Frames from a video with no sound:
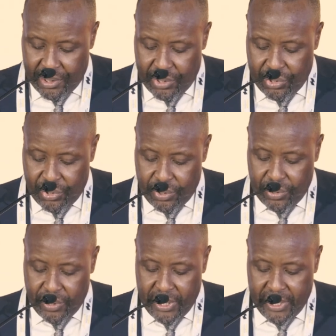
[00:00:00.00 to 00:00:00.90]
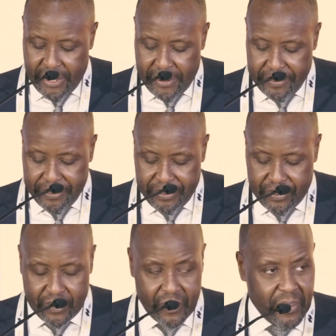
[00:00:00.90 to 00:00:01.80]
So
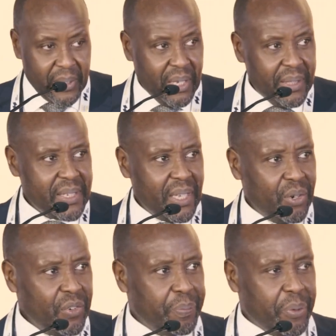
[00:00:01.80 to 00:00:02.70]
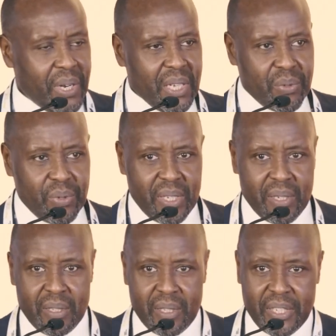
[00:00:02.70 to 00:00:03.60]
there's a lot of products.
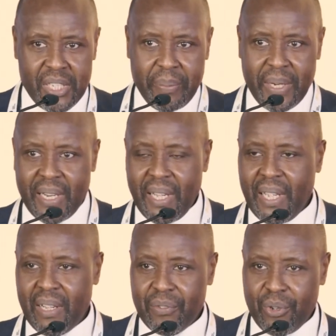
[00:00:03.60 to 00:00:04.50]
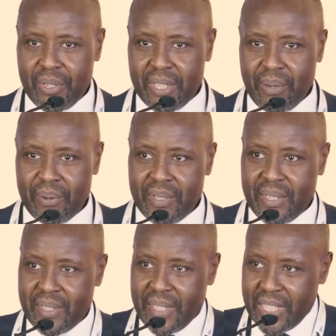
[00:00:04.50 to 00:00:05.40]
The chairman and I have gone around
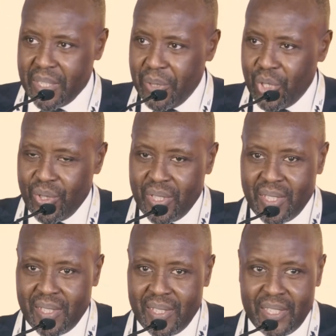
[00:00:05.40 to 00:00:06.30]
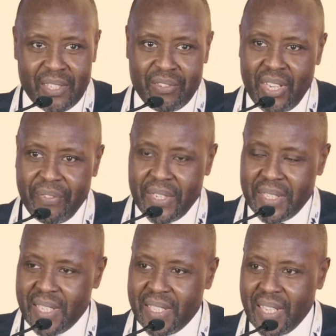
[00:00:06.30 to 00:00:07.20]
the exhibitions. It's really
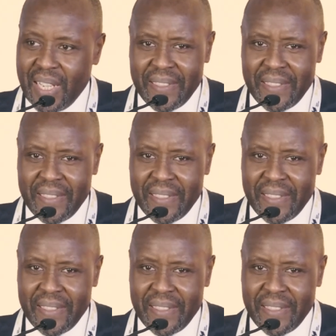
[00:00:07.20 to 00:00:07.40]
fantastic.